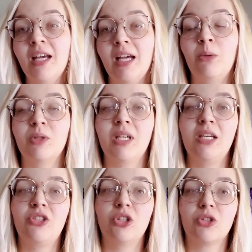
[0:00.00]
It was
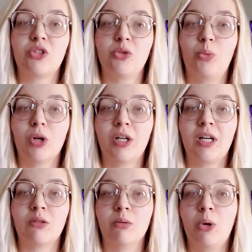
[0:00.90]
easier to work
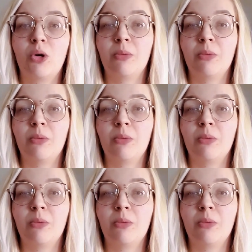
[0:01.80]
a remote